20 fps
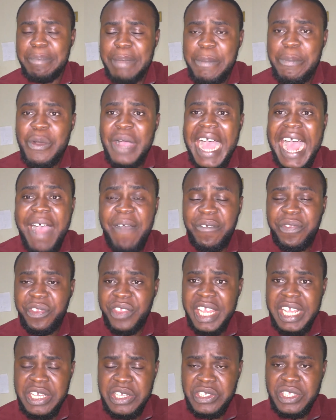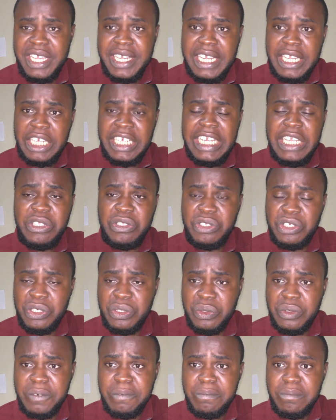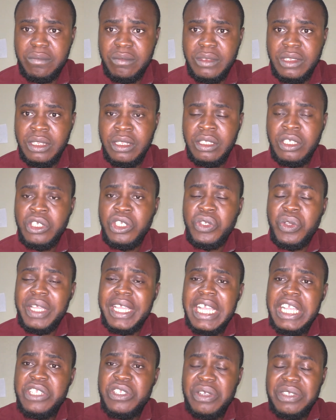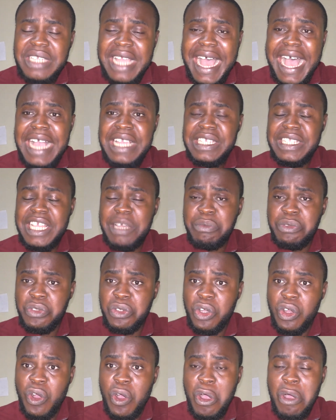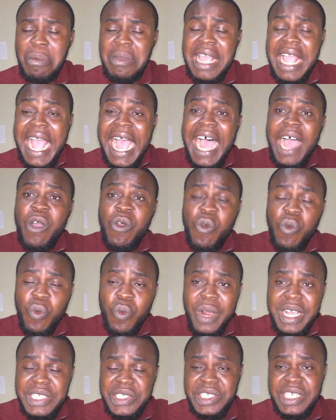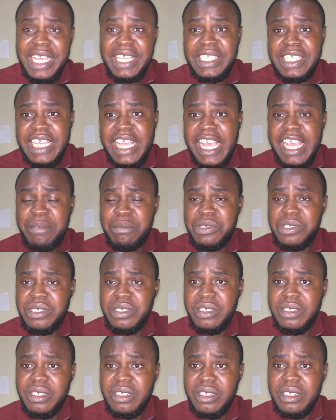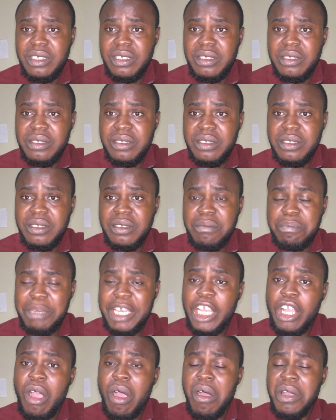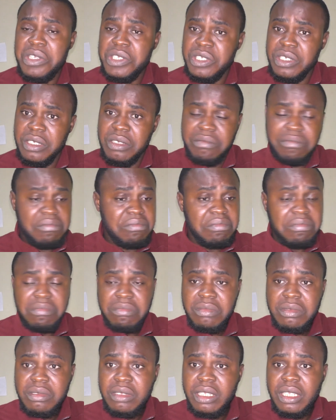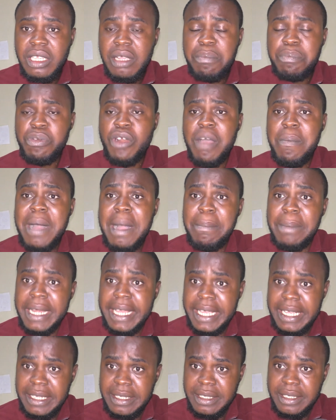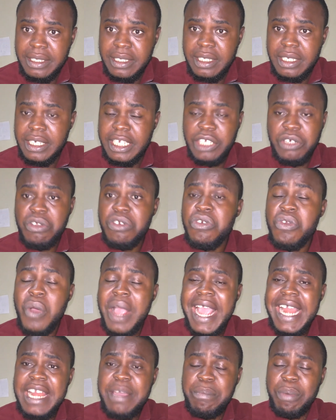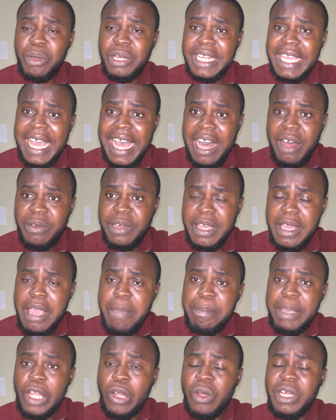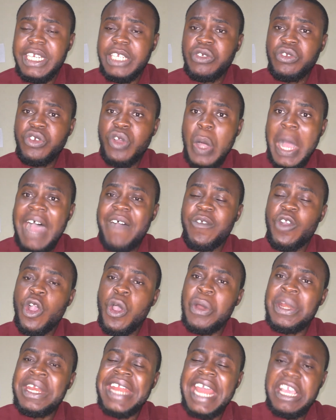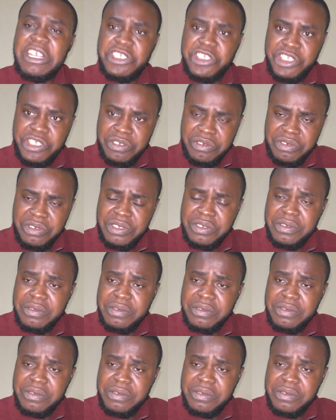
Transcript: People have things that they need to do. You can't just ask them to come and waste their times, because probably they don't know anybody out there, because they do not have connection.